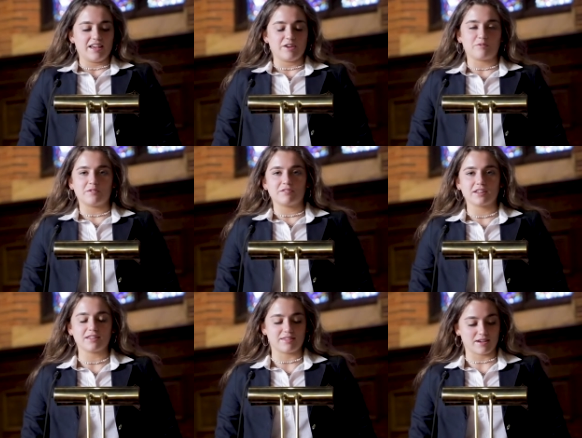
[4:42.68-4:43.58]
If we
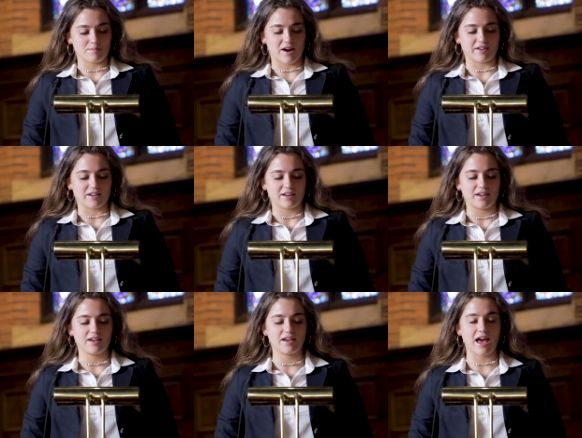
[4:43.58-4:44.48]
really think about it,
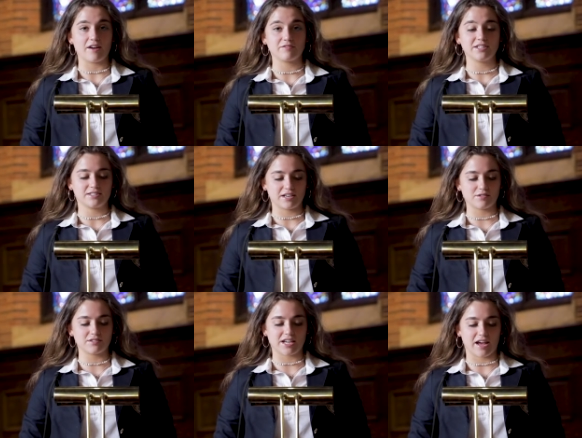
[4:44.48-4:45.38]
Every
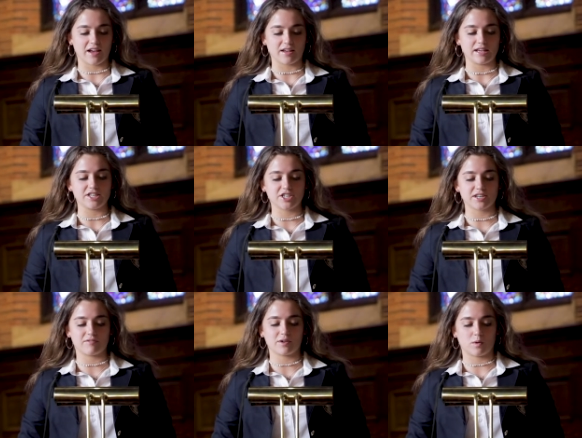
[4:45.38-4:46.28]
single day, each
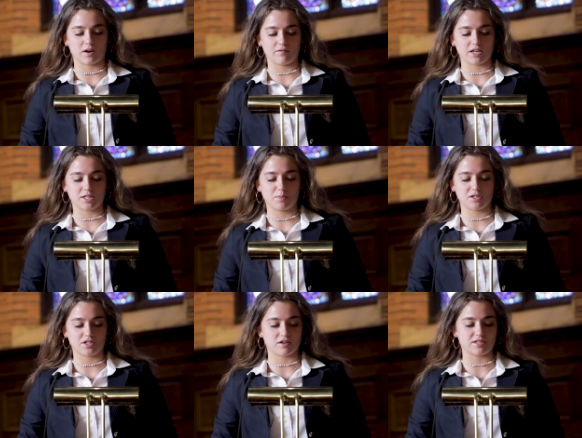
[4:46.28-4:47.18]
and every one of us
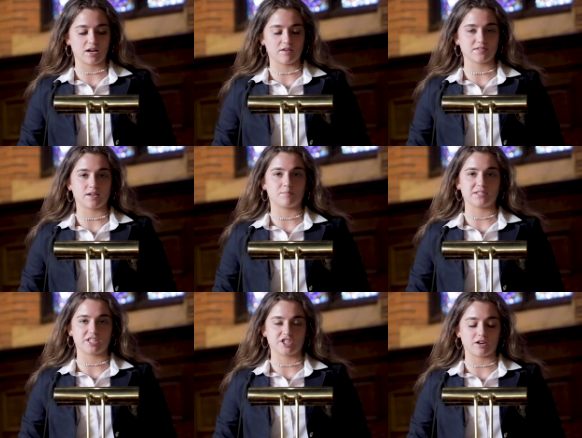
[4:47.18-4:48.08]
puts ourselves in a
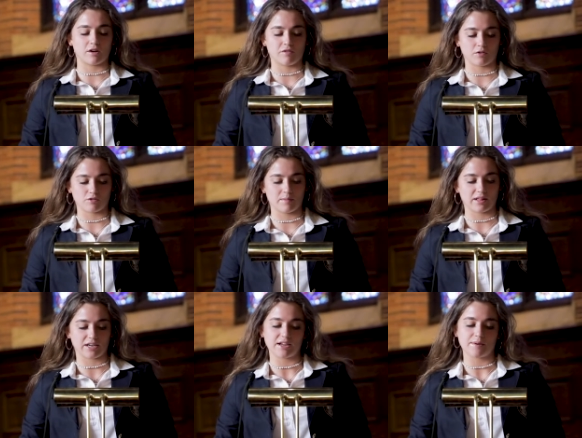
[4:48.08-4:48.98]
position of
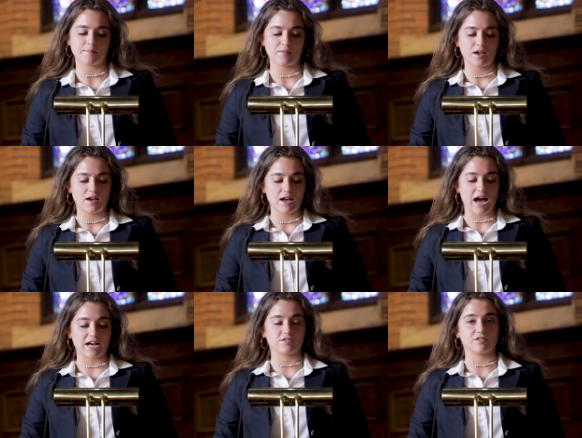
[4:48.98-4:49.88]
vulnerability.
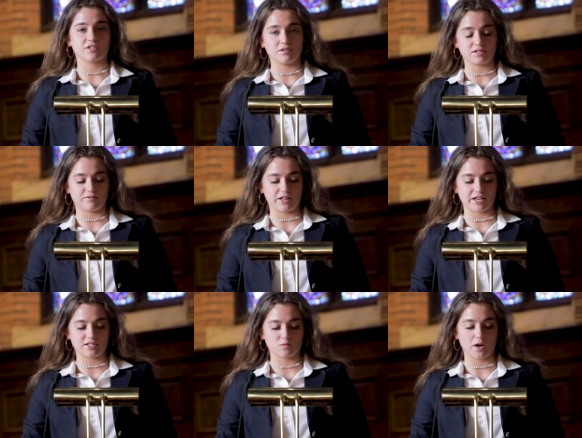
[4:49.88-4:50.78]
As a result of
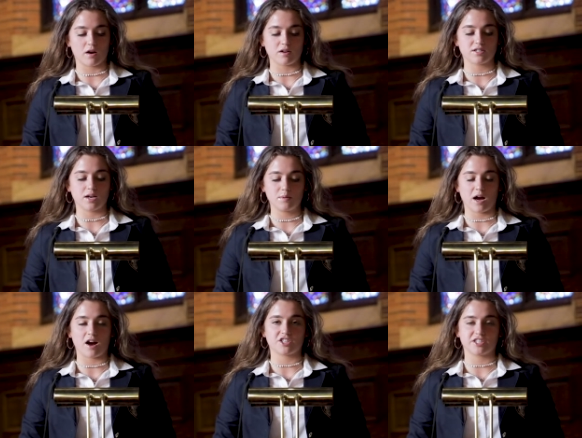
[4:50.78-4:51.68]
this, we all
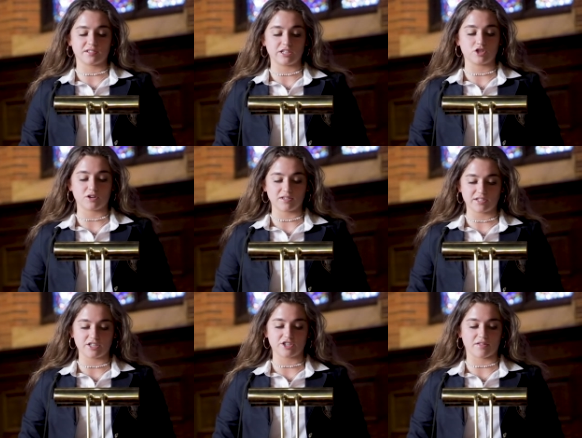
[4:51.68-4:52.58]
subconsciously
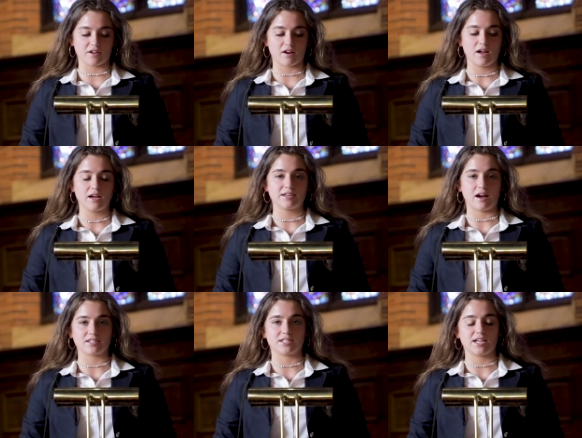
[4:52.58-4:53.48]
trust each other
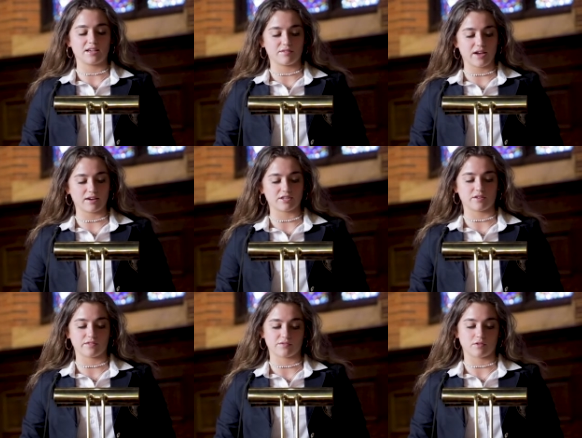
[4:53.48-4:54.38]
not to take advantage
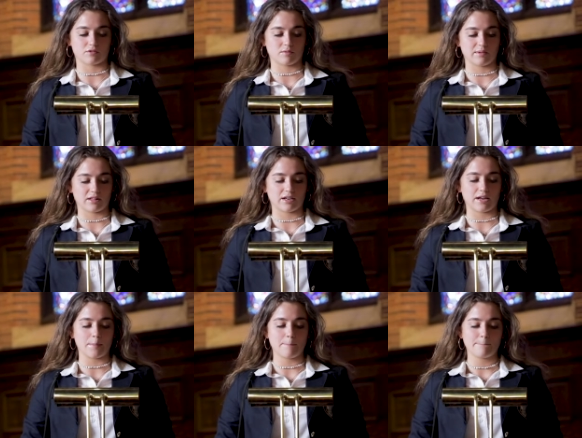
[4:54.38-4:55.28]
of this
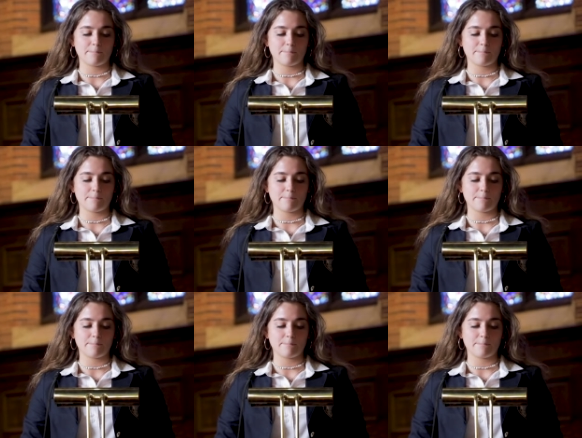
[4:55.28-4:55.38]
vulnerability.